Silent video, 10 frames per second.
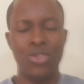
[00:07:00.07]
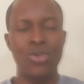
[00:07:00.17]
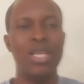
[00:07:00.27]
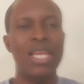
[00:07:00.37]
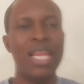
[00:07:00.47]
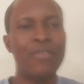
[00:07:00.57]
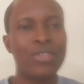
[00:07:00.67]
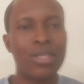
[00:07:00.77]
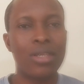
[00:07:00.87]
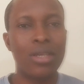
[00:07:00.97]
you
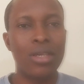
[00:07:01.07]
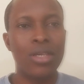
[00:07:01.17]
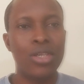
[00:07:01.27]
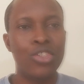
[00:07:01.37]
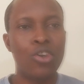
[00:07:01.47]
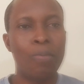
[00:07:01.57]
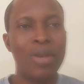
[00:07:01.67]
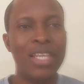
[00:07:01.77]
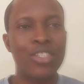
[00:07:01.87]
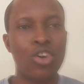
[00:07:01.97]
left your
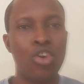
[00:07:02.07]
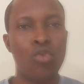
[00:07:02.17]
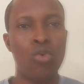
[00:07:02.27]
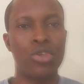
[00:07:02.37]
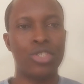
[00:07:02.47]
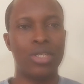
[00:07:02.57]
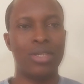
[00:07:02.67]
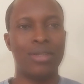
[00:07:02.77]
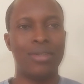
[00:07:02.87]
plate unwashed.